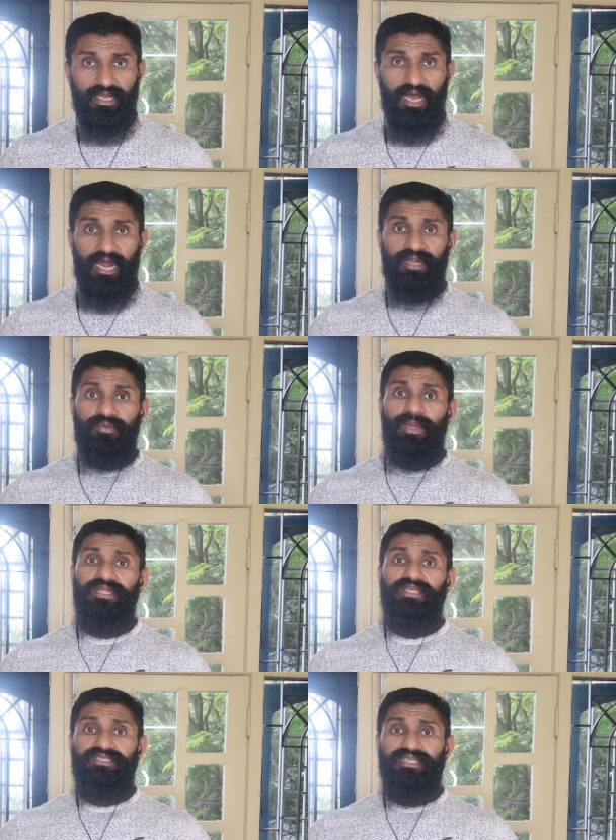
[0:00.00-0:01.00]
And
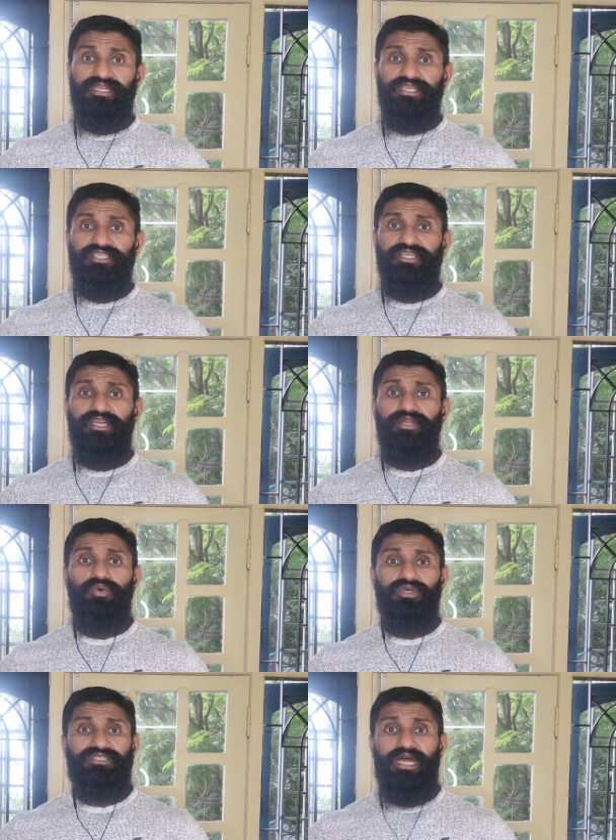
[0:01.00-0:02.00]
when this initiative
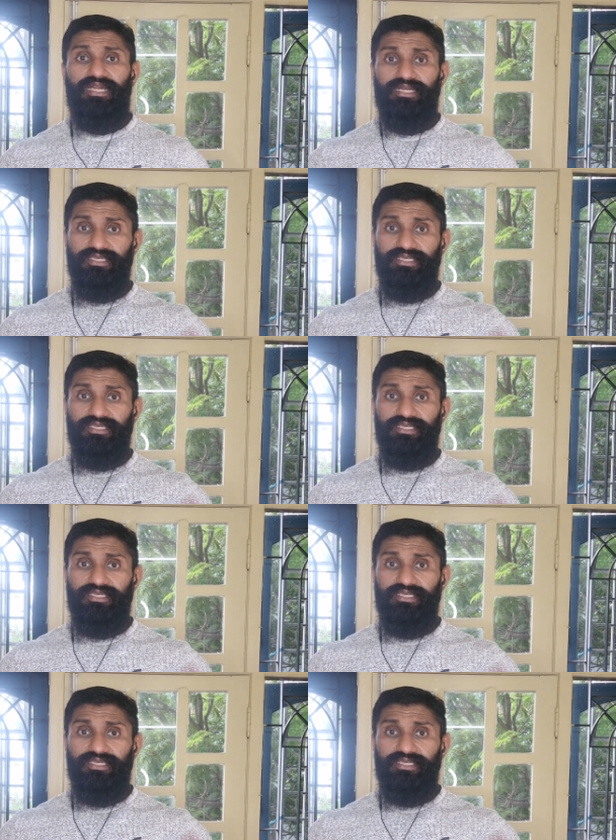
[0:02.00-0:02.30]
was started